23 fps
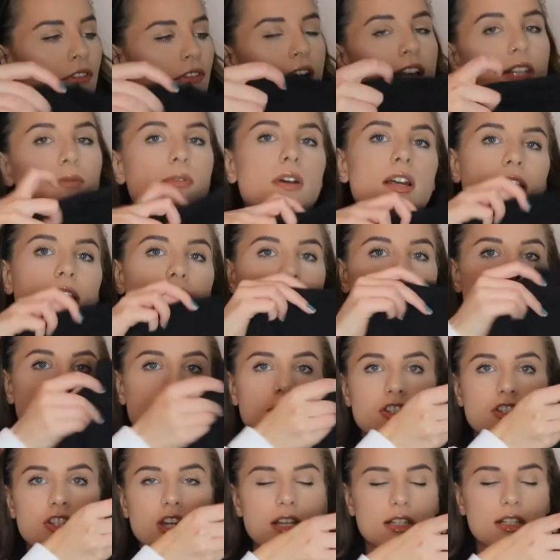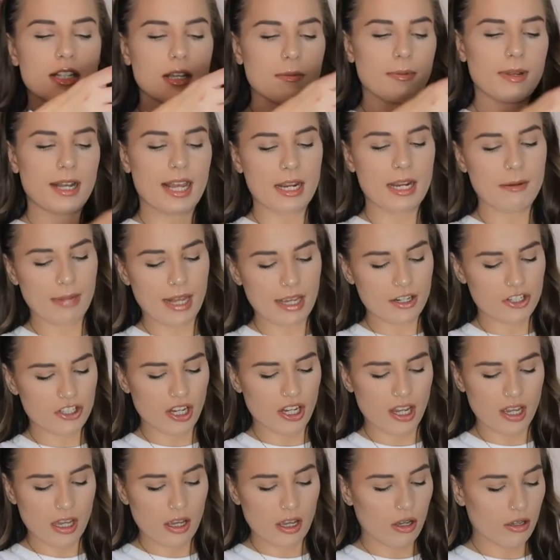the first one is just a plain black
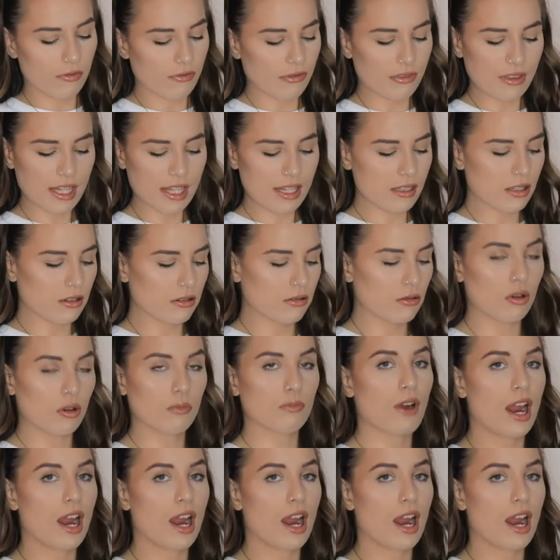shirt these are not